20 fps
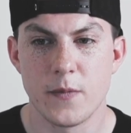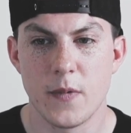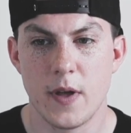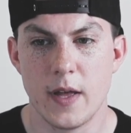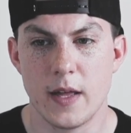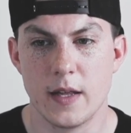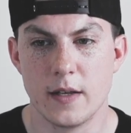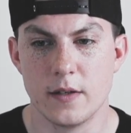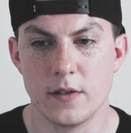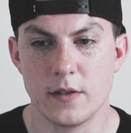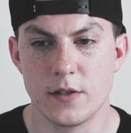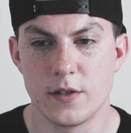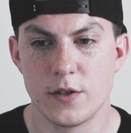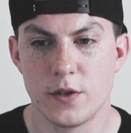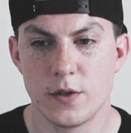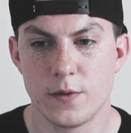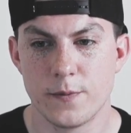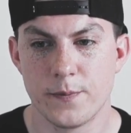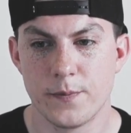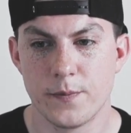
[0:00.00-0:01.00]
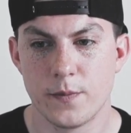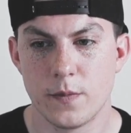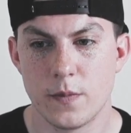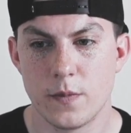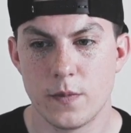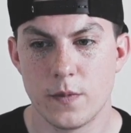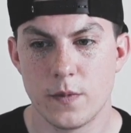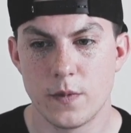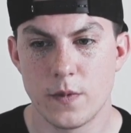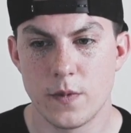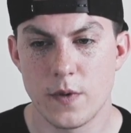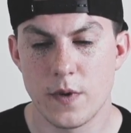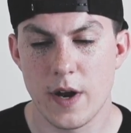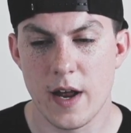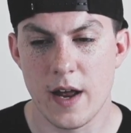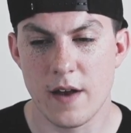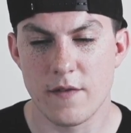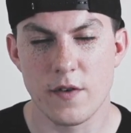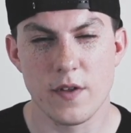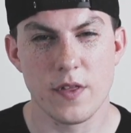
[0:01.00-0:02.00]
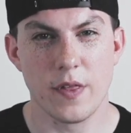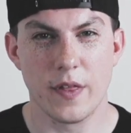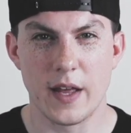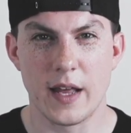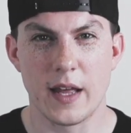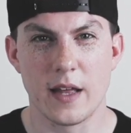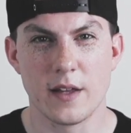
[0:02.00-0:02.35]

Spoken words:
and everything